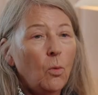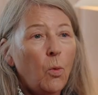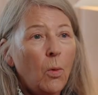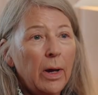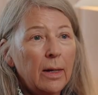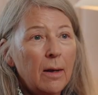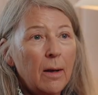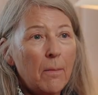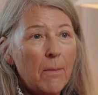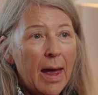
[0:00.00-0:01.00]
When
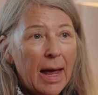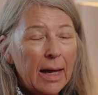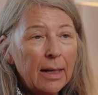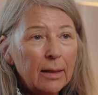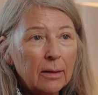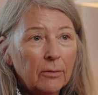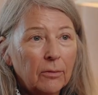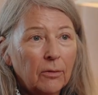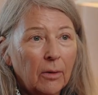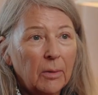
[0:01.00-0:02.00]
Matt
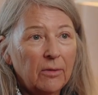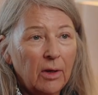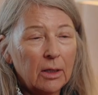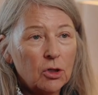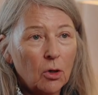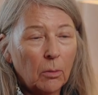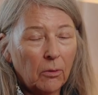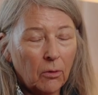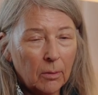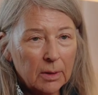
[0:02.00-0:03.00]
from Advantage Home
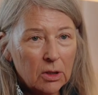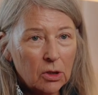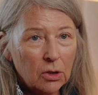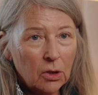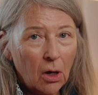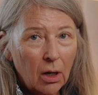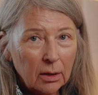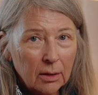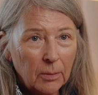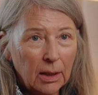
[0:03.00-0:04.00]
Performance
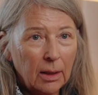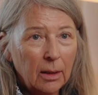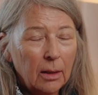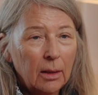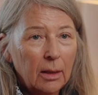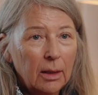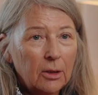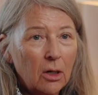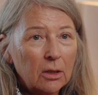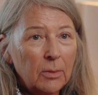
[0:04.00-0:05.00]
talked to me, he
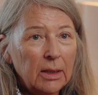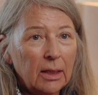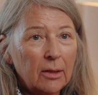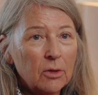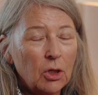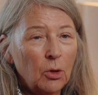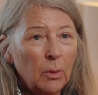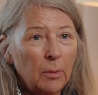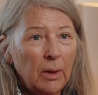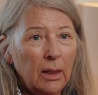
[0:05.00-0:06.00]
talked to me like I was a
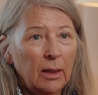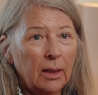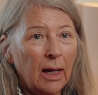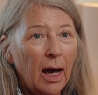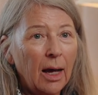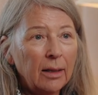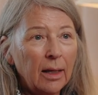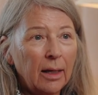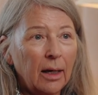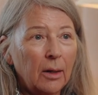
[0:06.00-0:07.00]
human being, not
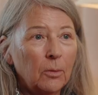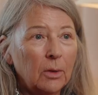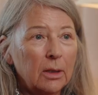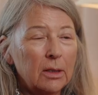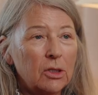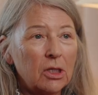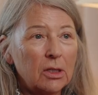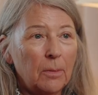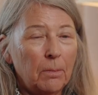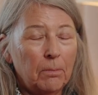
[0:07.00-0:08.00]
that I was just
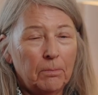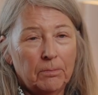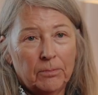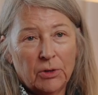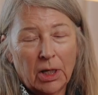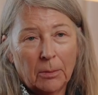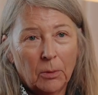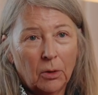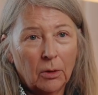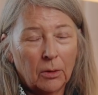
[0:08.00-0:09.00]
a
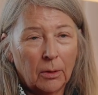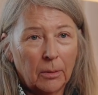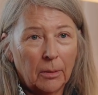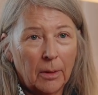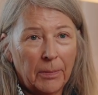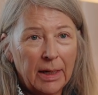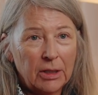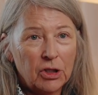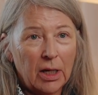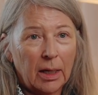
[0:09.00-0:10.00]
checkbook or a
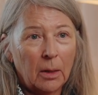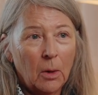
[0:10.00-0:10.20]
paycheck.